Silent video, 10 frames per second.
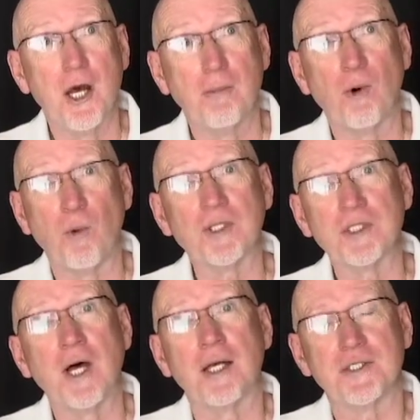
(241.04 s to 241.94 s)
but what's
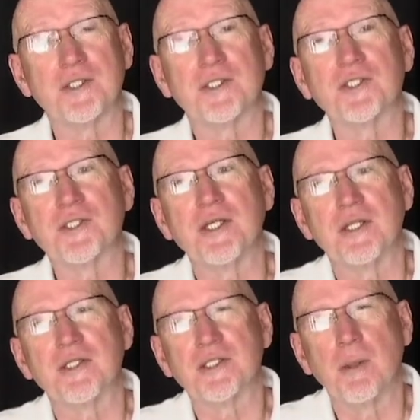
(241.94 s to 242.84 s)
nice is to see
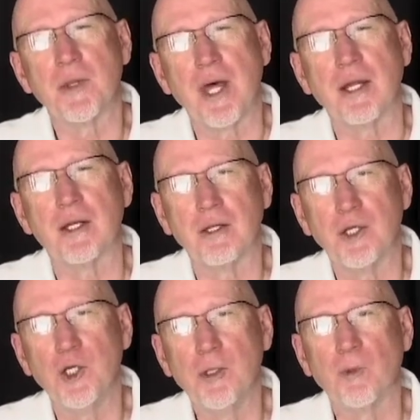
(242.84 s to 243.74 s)
that some of that
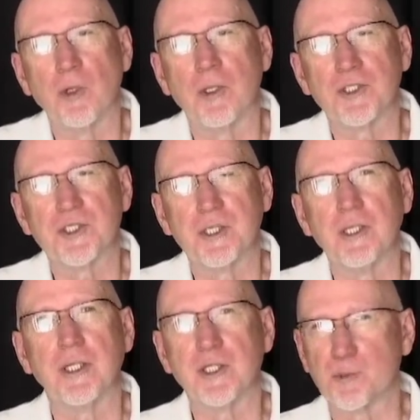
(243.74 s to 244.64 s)
humor
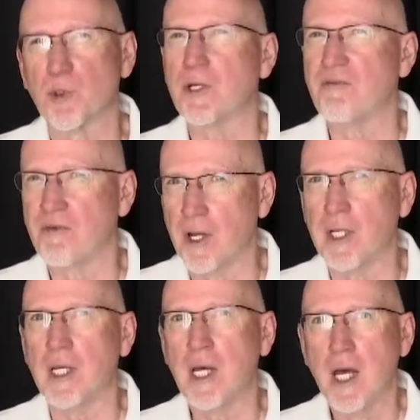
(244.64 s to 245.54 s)
still is pretty
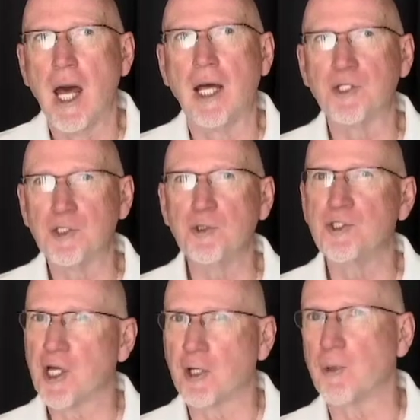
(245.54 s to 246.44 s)
funny, and 2
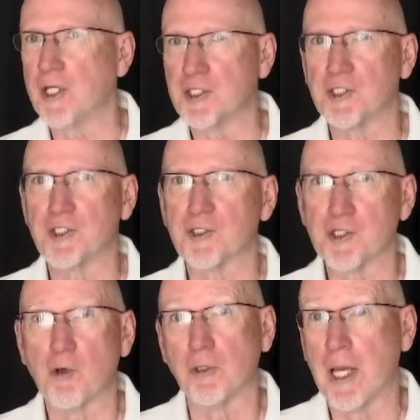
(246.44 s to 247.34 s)
generations or
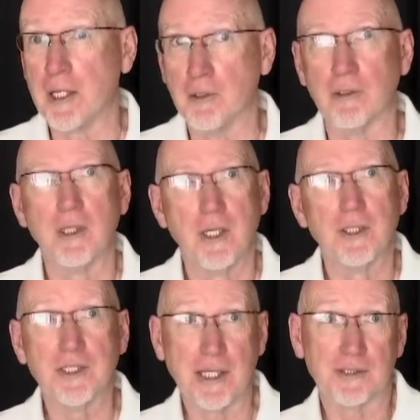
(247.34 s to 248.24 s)
so later,
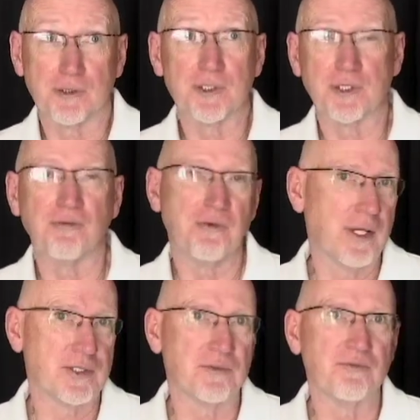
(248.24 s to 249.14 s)
dancers still
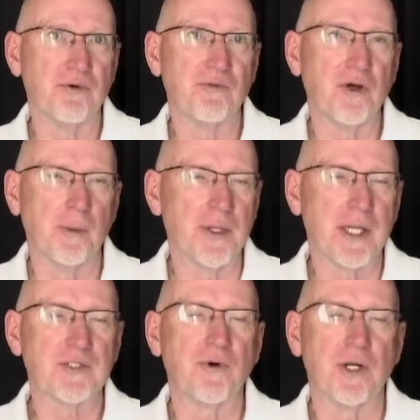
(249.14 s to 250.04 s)
find some fulfillment.
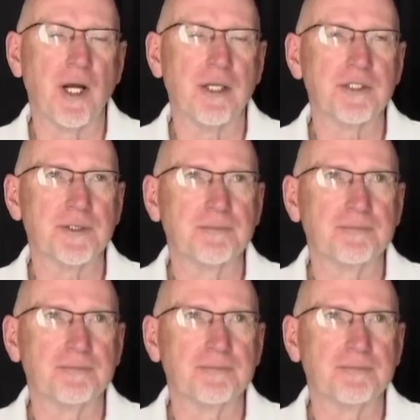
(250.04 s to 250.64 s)
That's very nice.